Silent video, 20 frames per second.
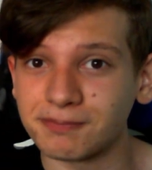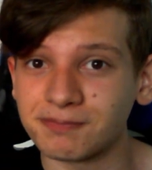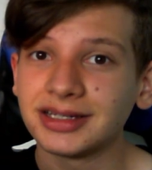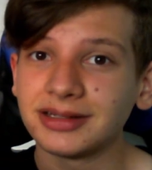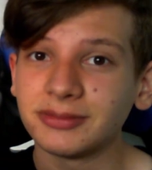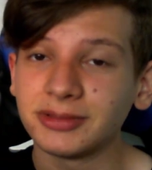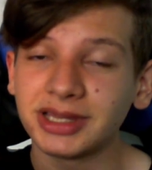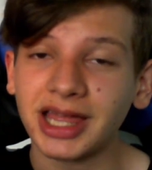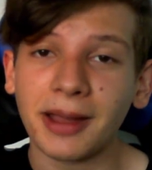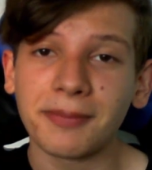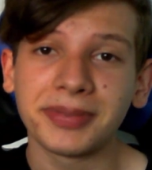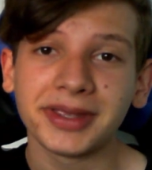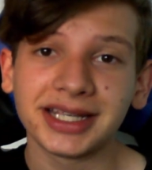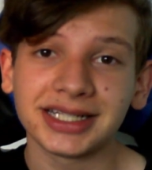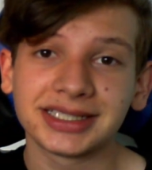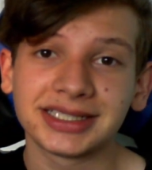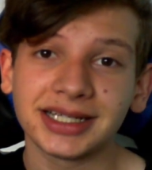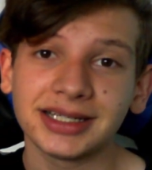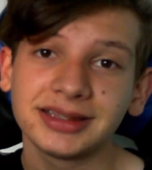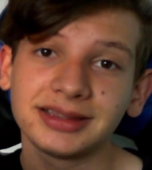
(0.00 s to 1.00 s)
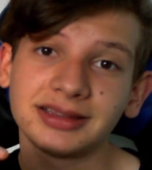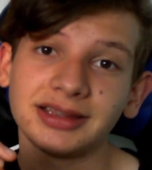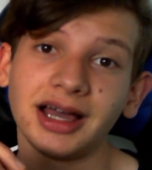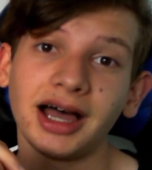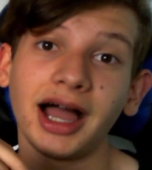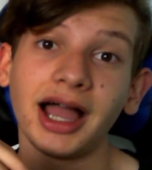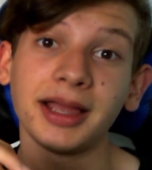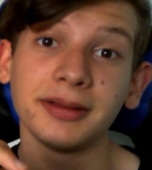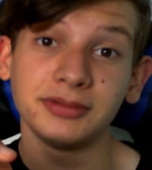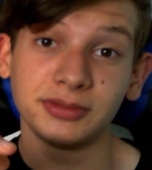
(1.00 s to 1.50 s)
With that being said,
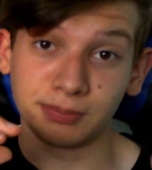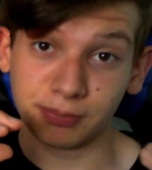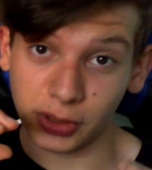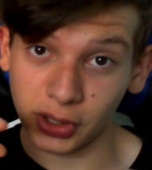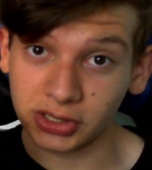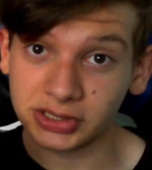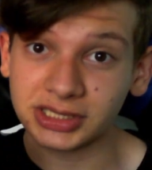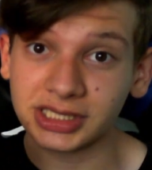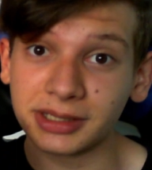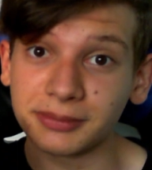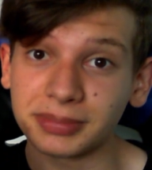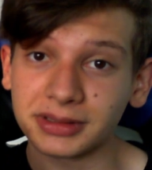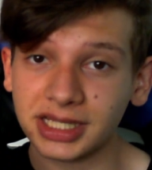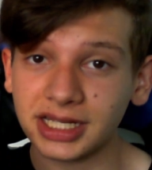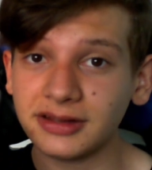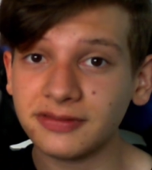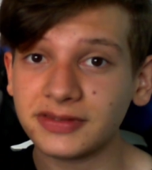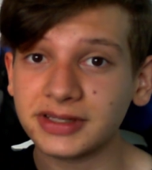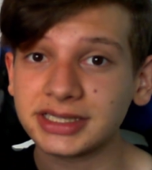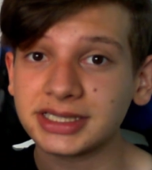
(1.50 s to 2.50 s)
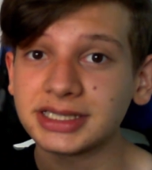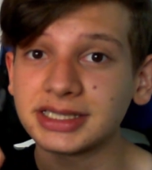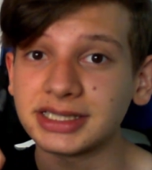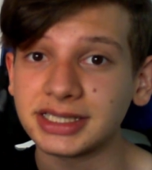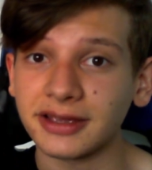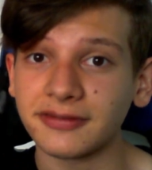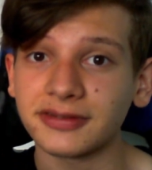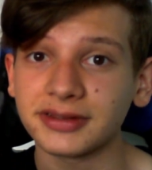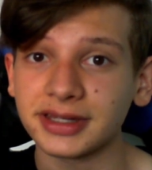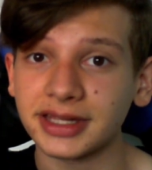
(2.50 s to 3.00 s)
I personally believe this is
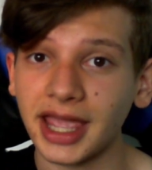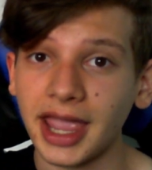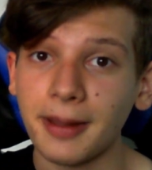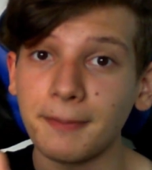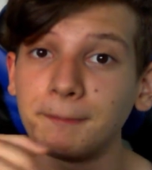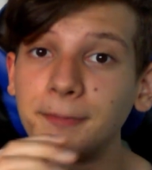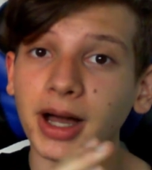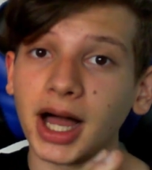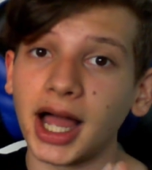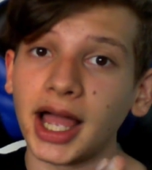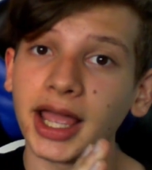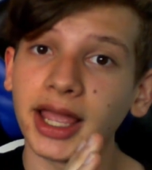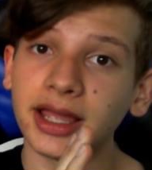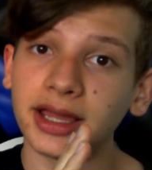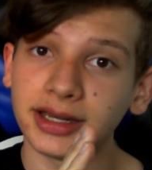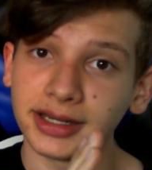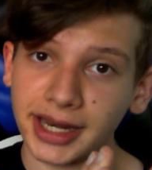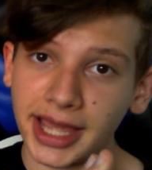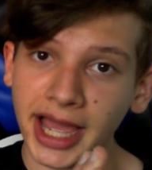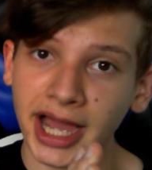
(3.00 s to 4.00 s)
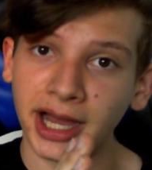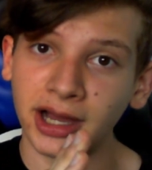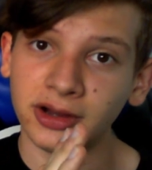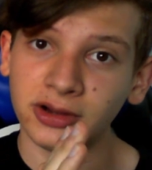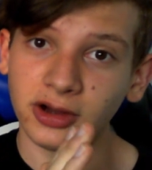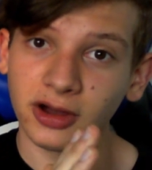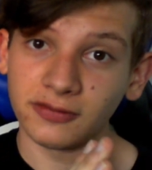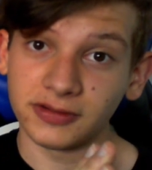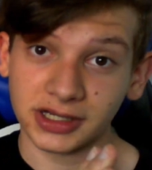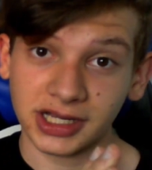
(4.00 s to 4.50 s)
definitely a buy now
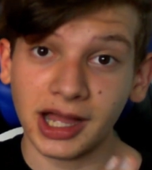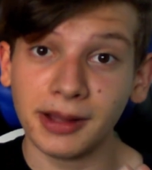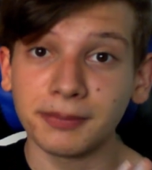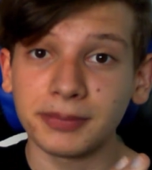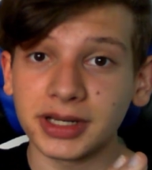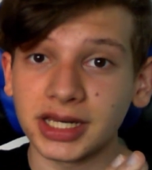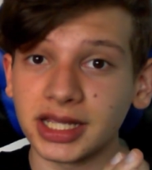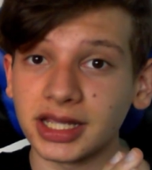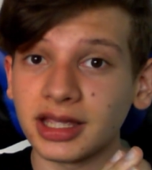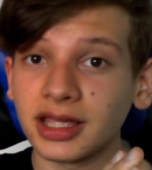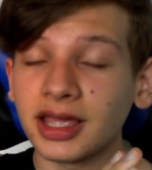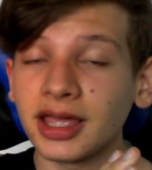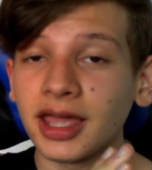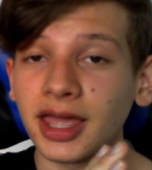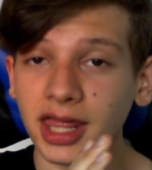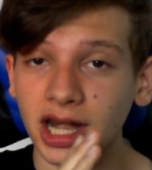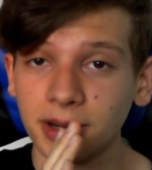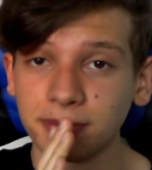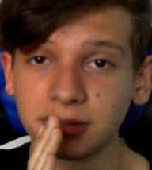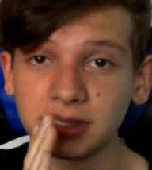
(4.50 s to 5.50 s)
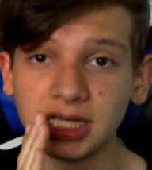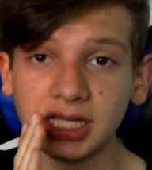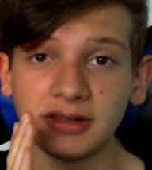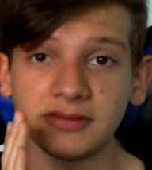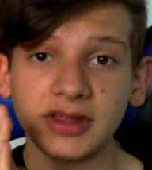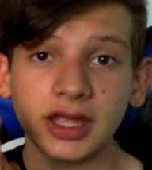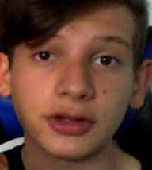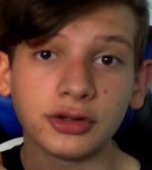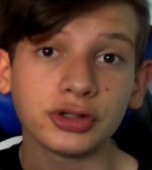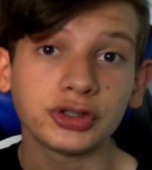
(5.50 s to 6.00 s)
of a company, and I believe
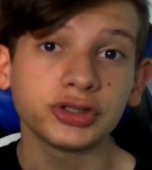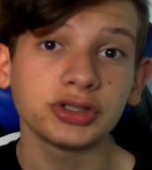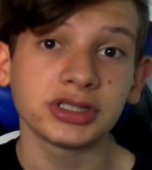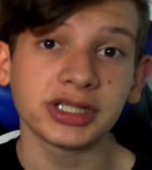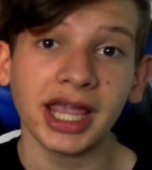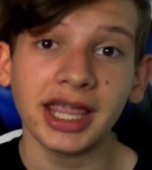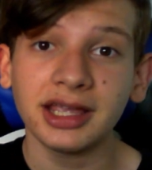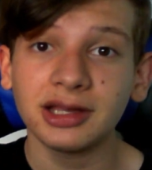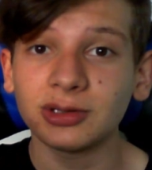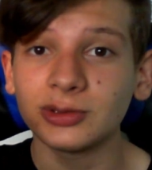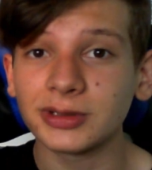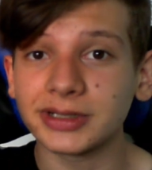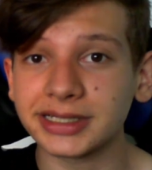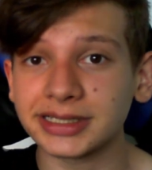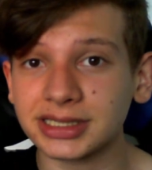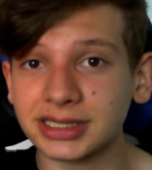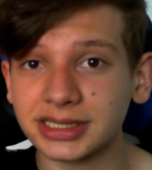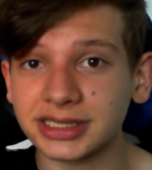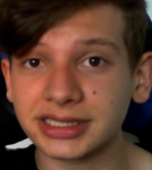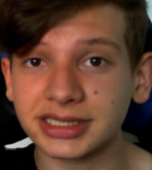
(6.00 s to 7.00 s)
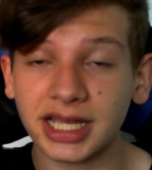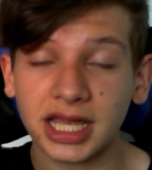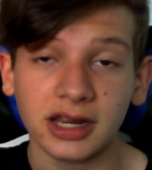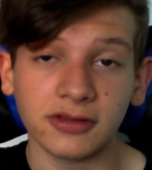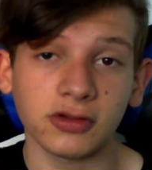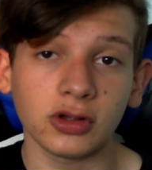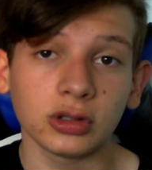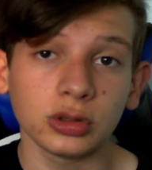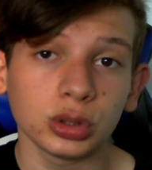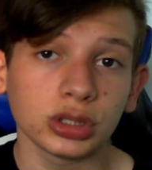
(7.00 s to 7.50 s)
that you should take a look into this, and if
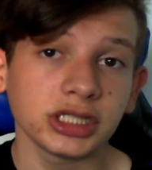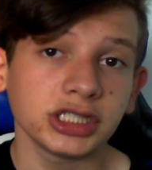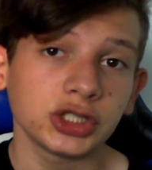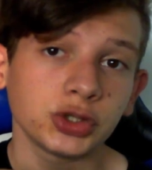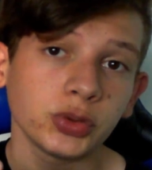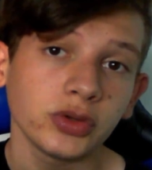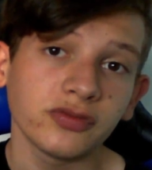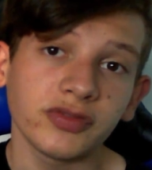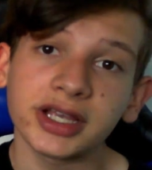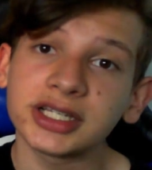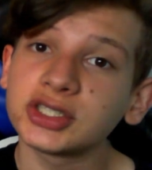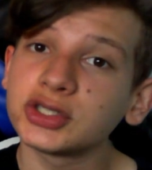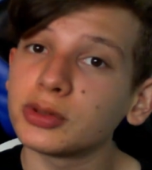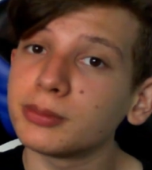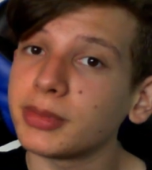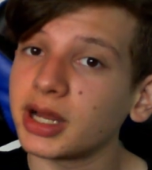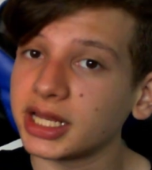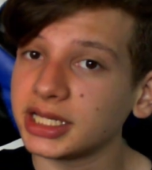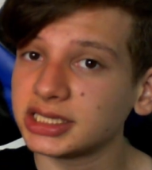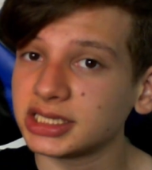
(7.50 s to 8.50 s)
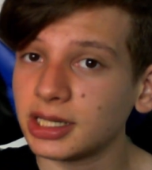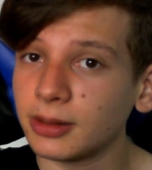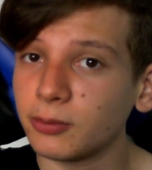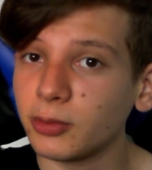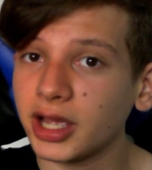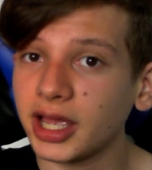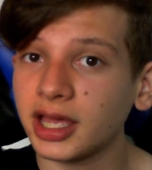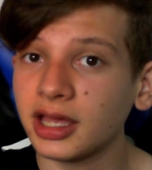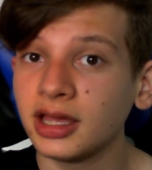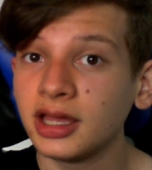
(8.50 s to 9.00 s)
you're looking to invest your money
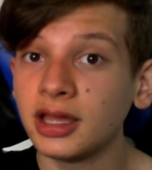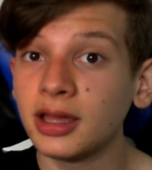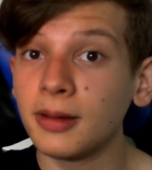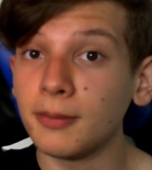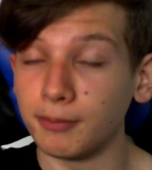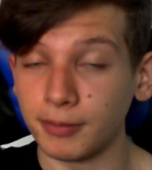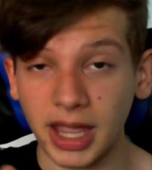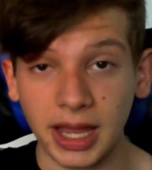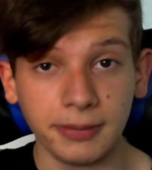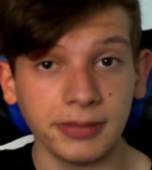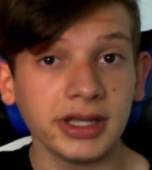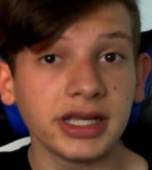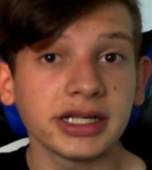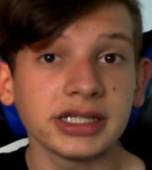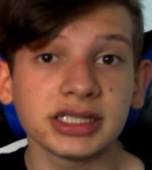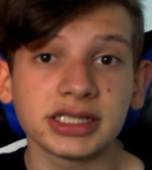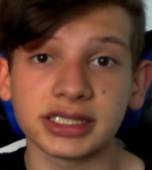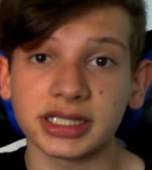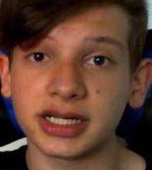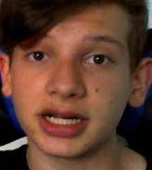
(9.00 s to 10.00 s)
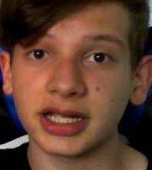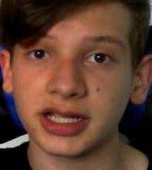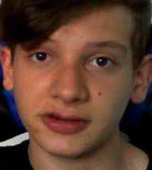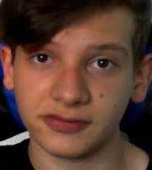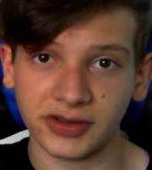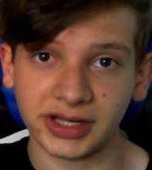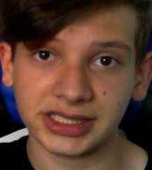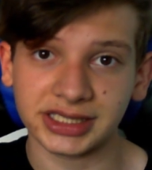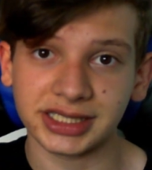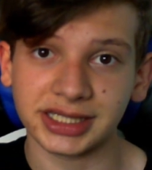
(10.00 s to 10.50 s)
somewhere, maybe consider
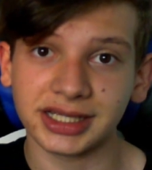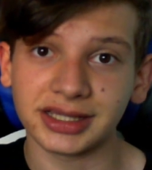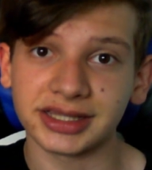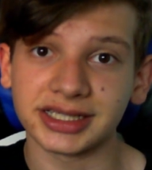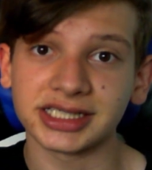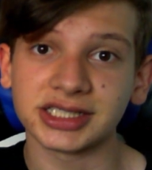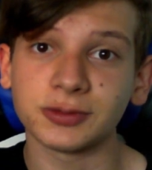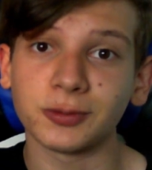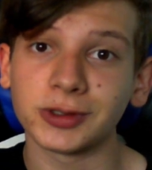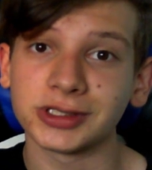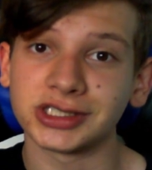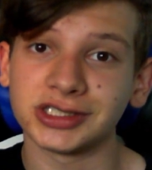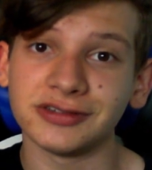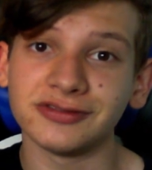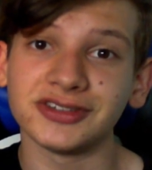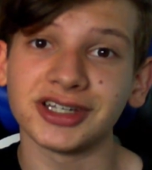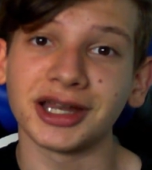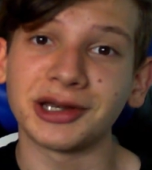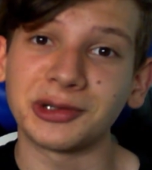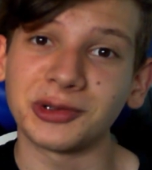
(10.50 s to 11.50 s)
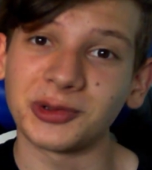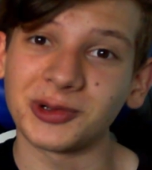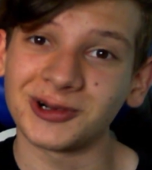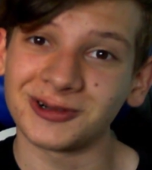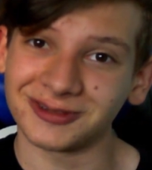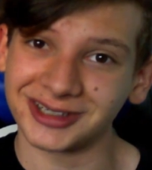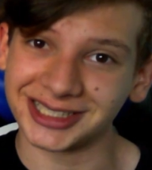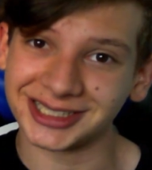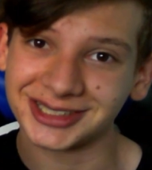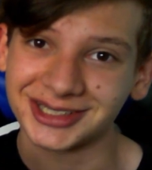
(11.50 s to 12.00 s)
investing in this once you've done your
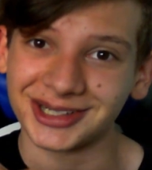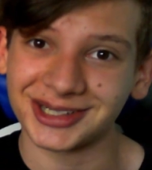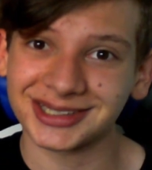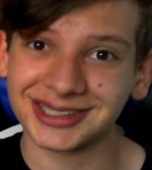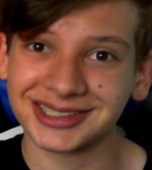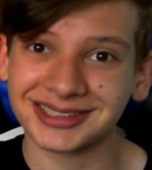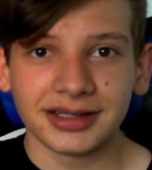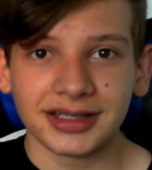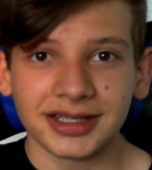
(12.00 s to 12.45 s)
research.